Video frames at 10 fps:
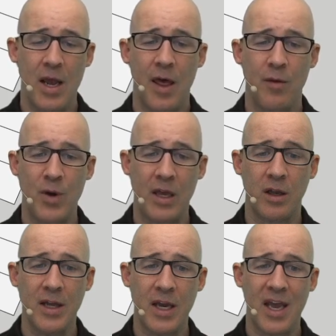and then we
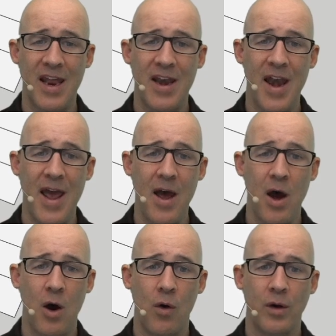click, and now